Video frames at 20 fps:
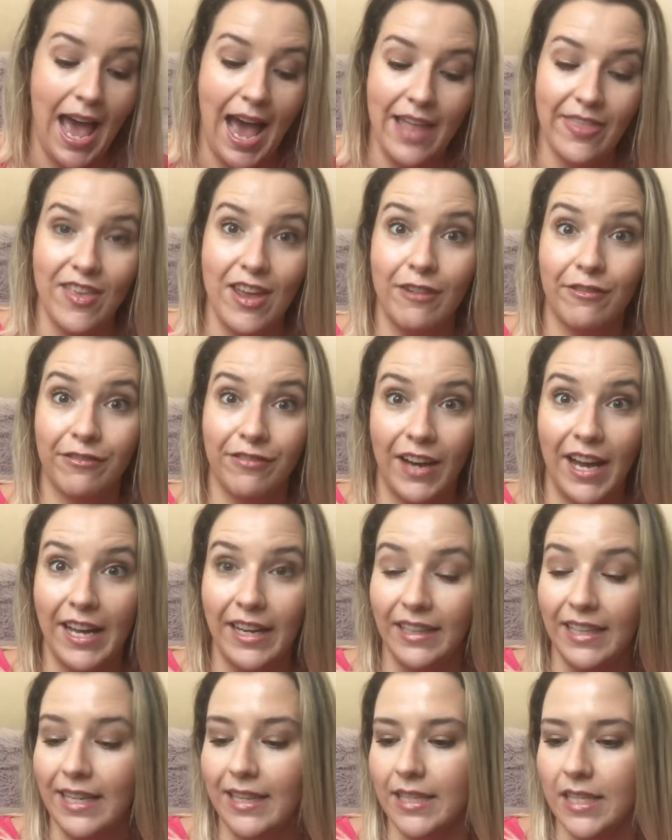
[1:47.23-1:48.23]
And then
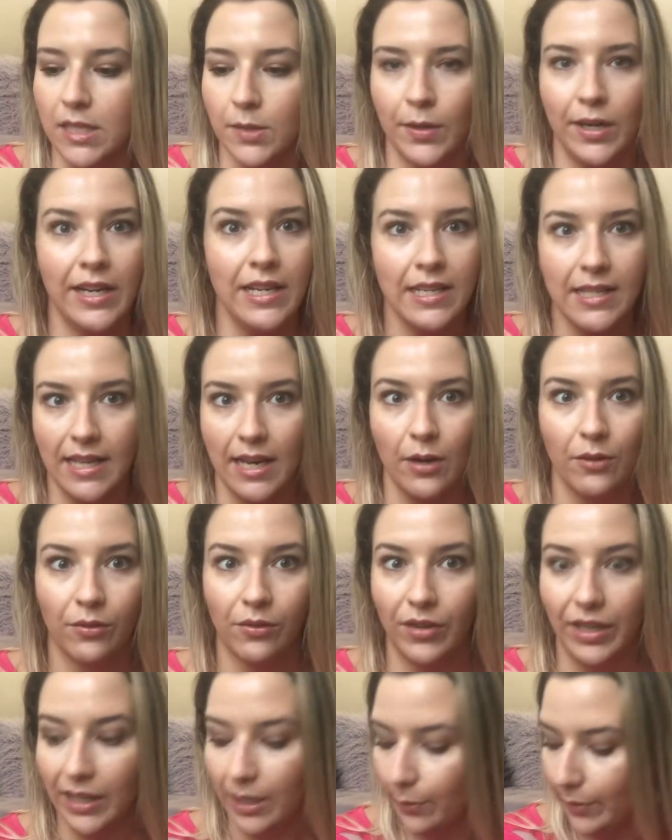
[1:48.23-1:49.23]
finally, this one is like
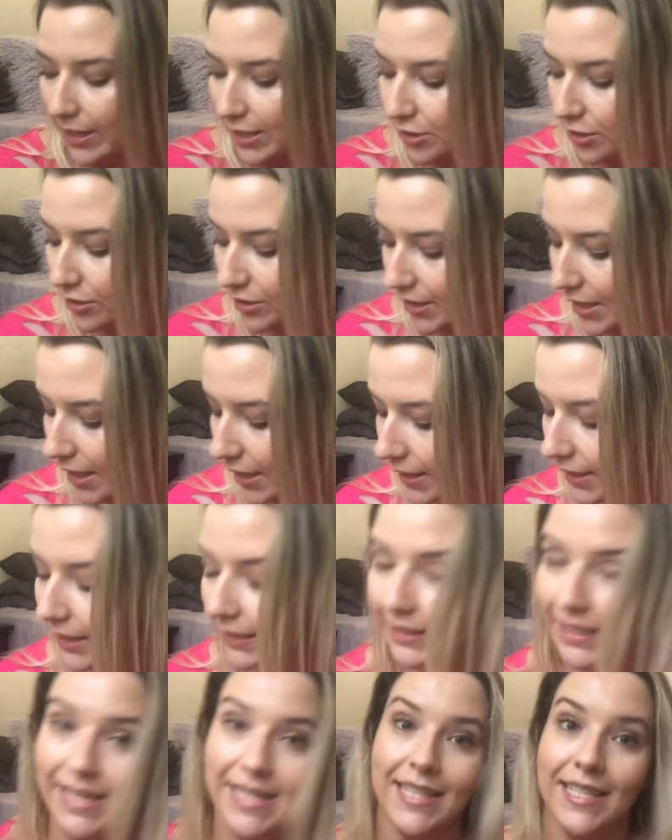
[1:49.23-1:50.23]
really way too dark and
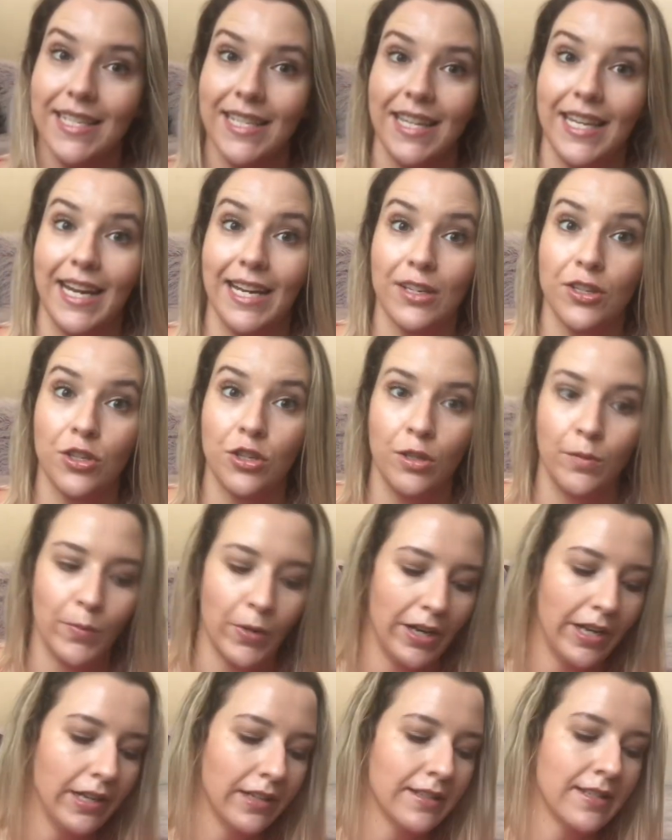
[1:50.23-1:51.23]
it leads into the next 2
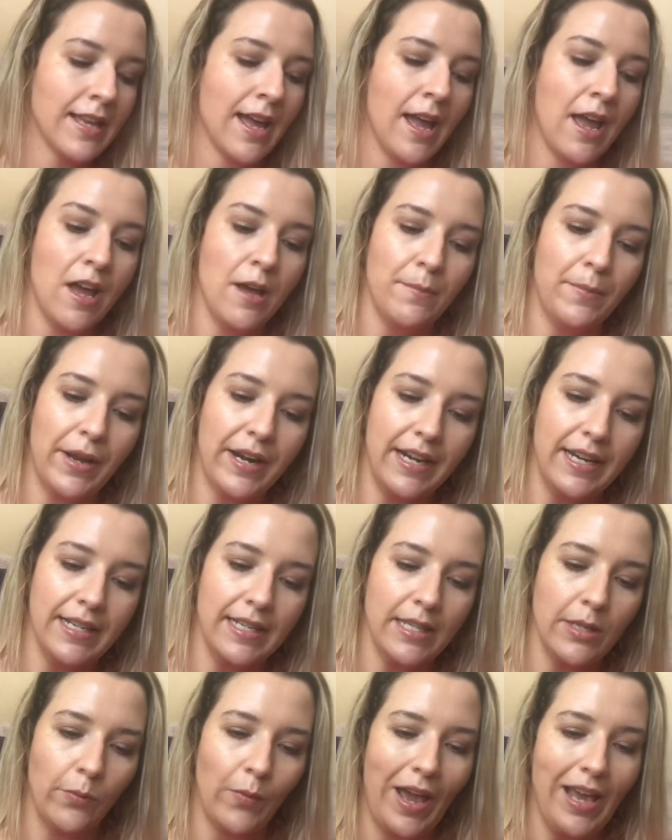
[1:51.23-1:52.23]
products, but it
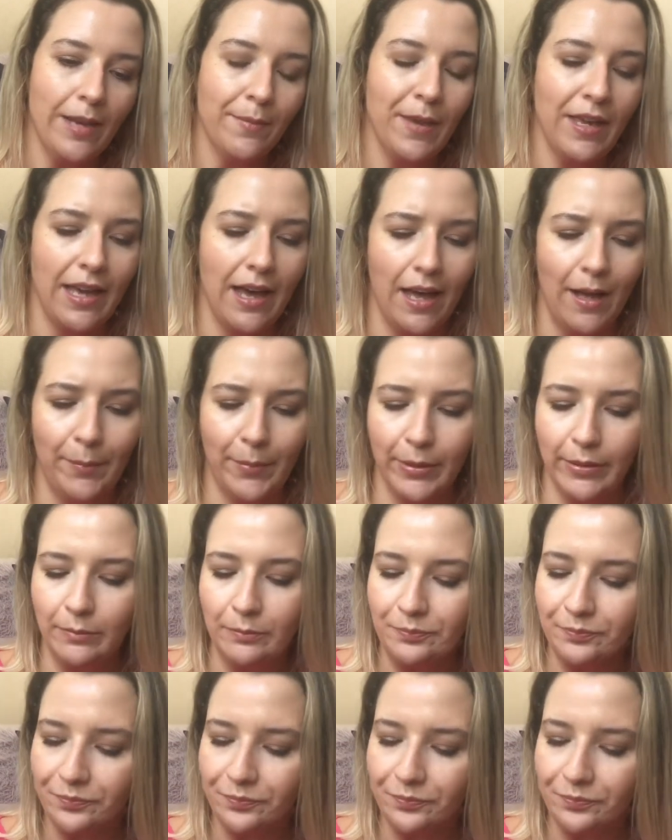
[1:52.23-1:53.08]
is the Wake Me Up